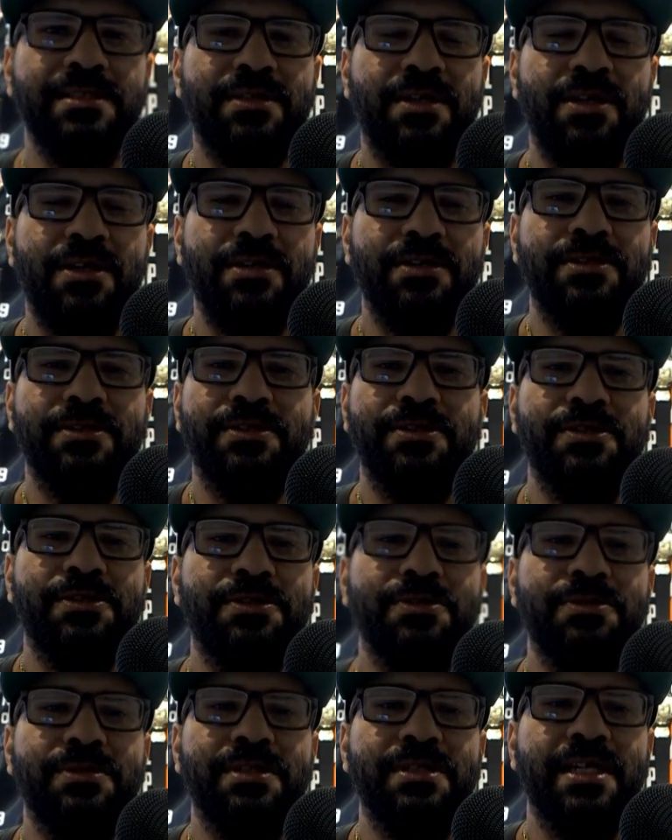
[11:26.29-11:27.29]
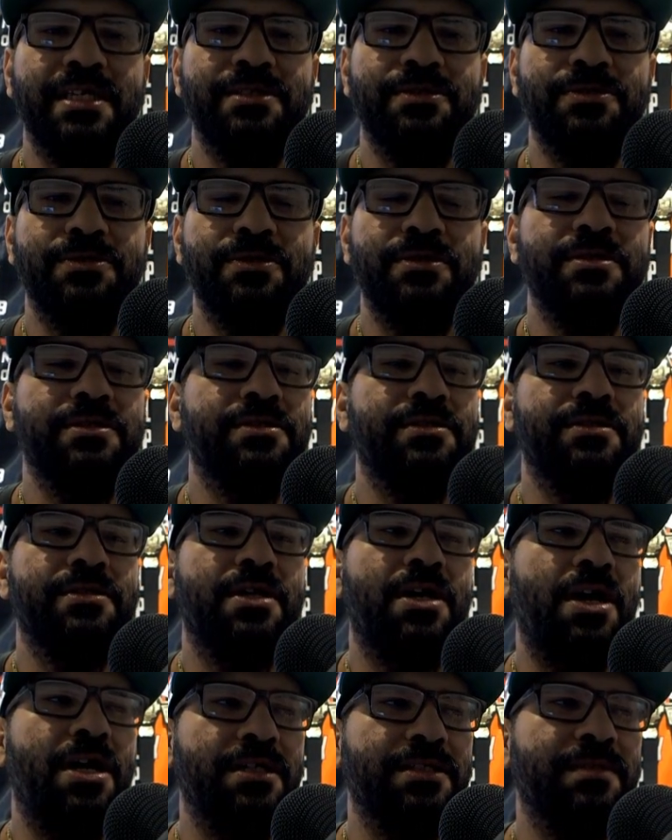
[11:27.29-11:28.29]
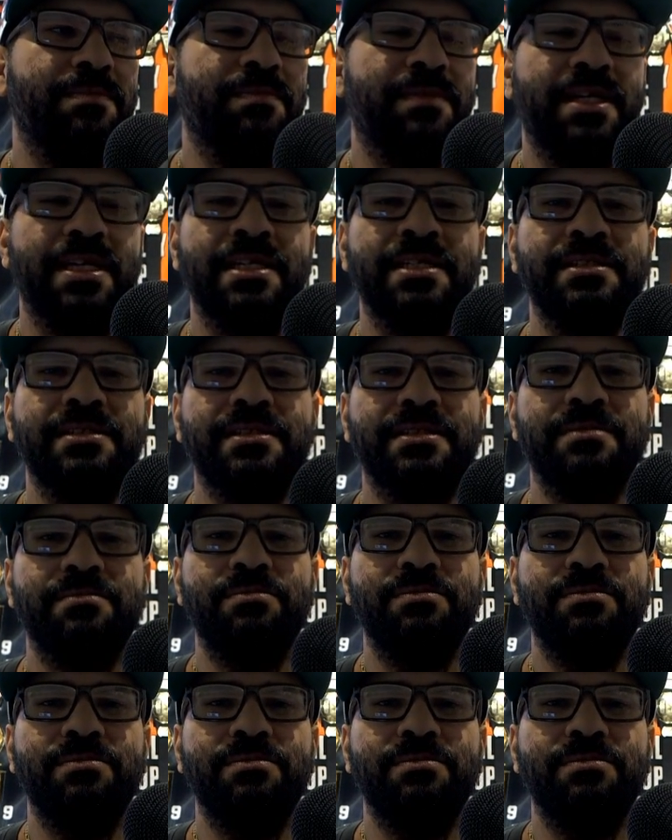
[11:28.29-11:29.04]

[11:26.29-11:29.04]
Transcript: All of you guys are doing awesome things.